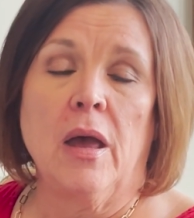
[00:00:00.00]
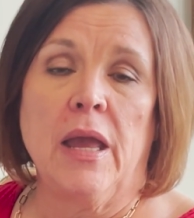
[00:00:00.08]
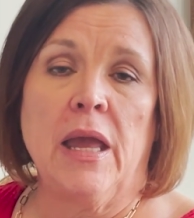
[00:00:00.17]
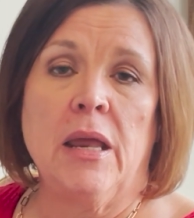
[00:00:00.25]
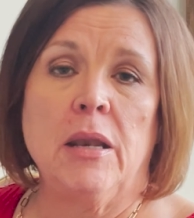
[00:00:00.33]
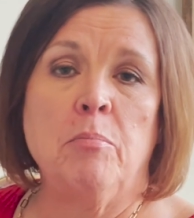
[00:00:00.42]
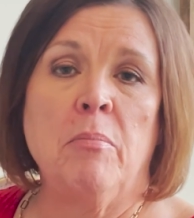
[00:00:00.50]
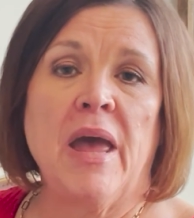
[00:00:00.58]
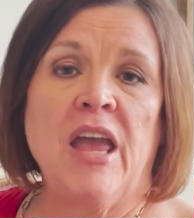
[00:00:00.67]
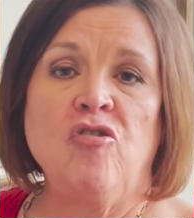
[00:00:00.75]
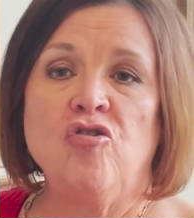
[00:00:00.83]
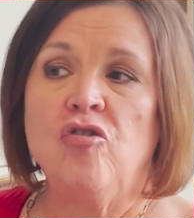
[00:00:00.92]
It
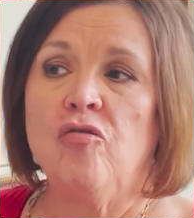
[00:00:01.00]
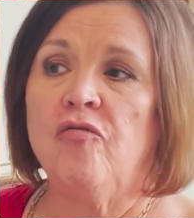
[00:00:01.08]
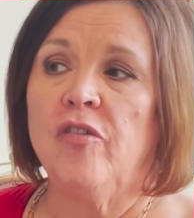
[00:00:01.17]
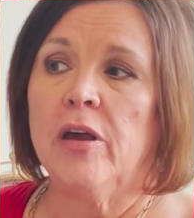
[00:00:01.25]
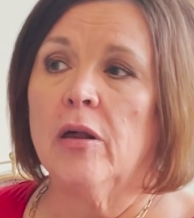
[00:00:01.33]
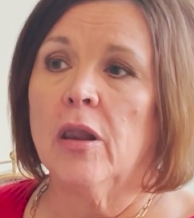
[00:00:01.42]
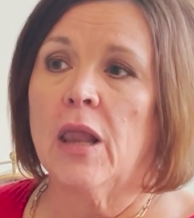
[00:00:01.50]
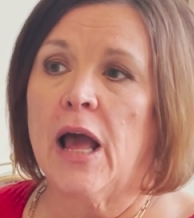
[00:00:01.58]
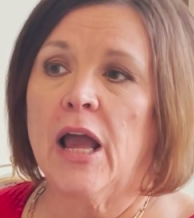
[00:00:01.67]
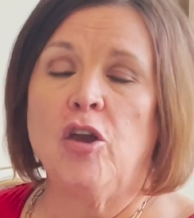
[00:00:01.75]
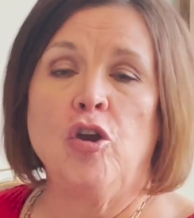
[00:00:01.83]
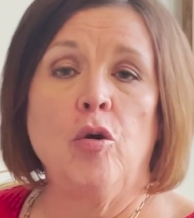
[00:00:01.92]
makes you feel
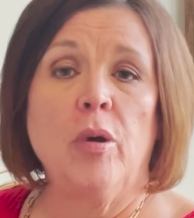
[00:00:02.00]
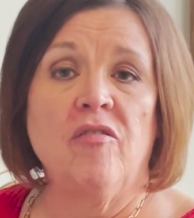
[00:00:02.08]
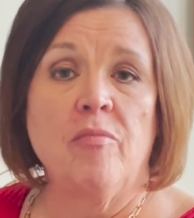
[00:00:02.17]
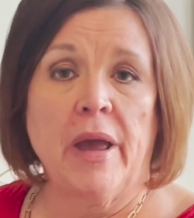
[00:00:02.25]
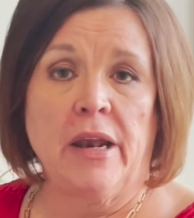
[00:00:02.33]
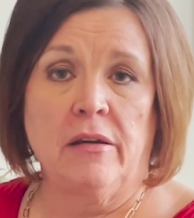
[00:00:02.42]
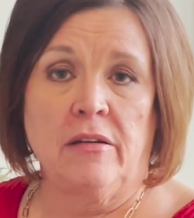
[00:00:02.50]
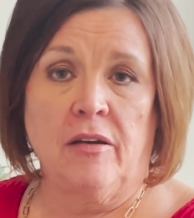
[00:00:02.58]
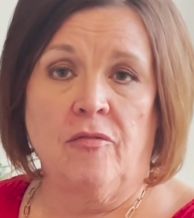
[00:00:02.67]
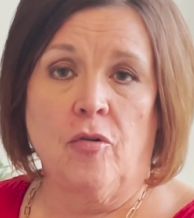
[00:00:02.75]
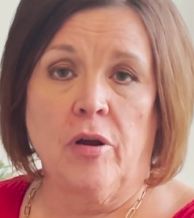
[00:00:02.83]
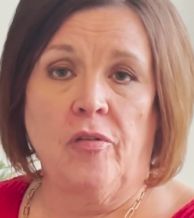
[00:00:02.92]
like you have made a
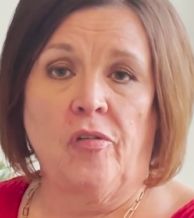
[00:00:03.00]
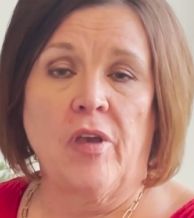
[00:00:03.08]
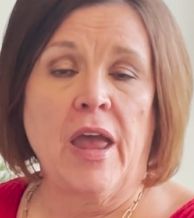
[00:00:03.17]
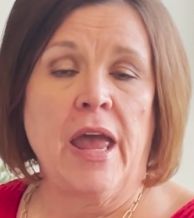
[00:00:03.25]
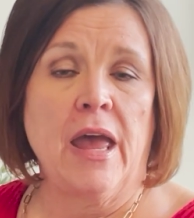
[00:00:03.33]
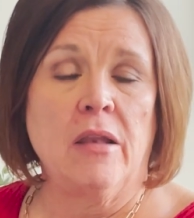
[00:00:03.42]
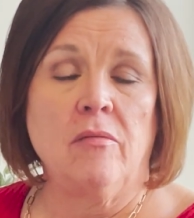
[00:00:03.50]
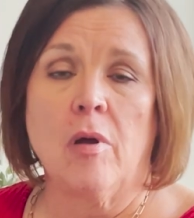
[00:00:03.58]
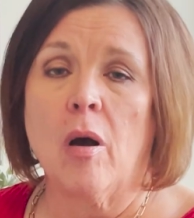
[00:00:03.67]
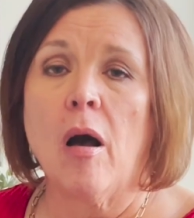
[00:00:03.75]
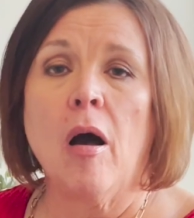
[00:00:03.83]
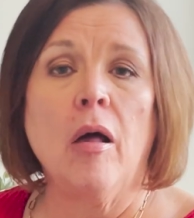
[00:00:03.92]
difference and
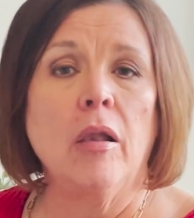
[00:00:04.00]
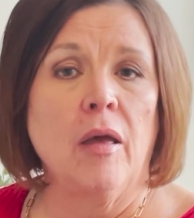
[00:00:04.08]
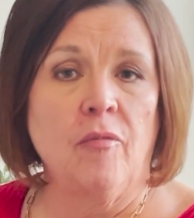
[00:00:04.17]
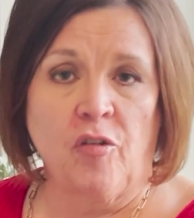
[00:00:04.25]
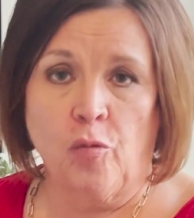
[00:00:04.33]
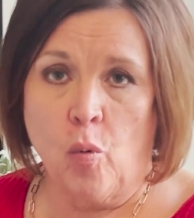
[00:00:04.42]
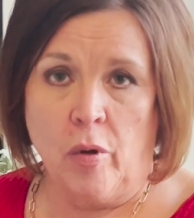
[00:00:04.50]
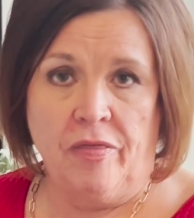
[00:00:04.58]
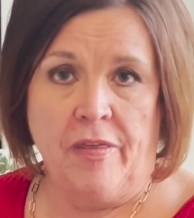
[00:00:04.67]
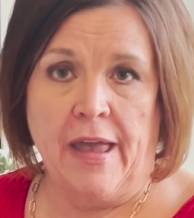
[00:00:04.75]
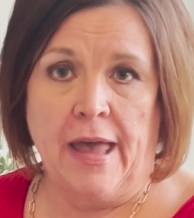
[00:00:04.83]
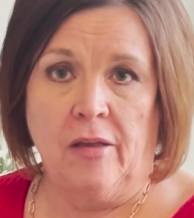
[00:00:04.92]
all of us want
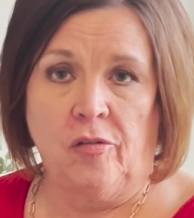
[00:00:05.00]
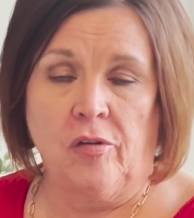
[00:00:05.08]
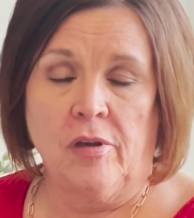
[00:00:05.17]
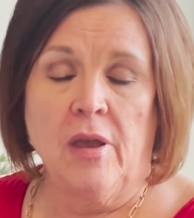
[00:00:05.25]
that.